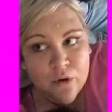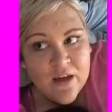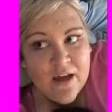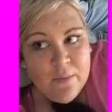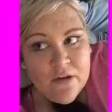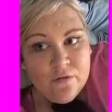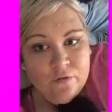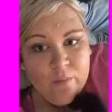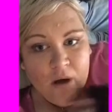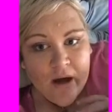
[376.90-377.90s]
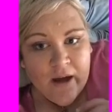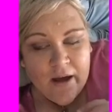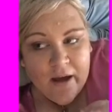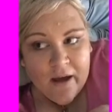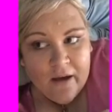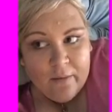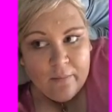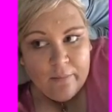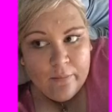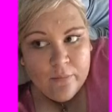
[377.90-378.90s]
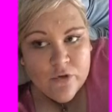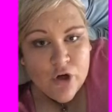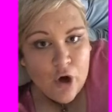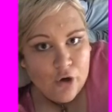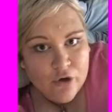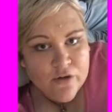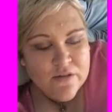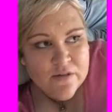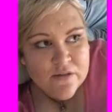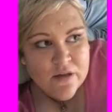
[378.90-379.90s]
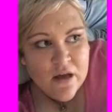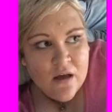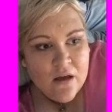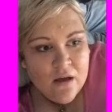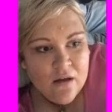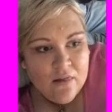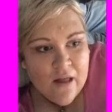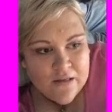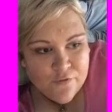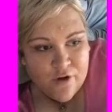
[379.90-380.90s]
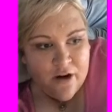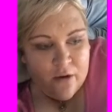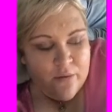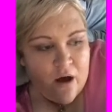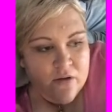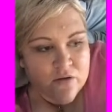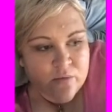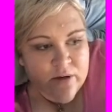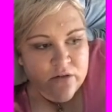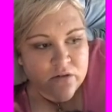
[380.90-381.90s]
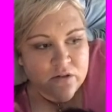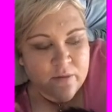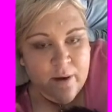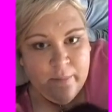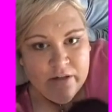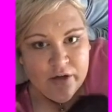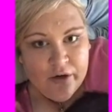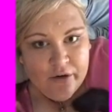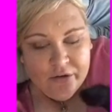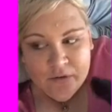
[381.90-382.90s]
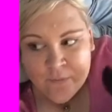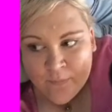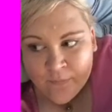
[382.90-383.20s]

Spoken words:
came in for my toe, because last Friday I saw my doctor about my toe,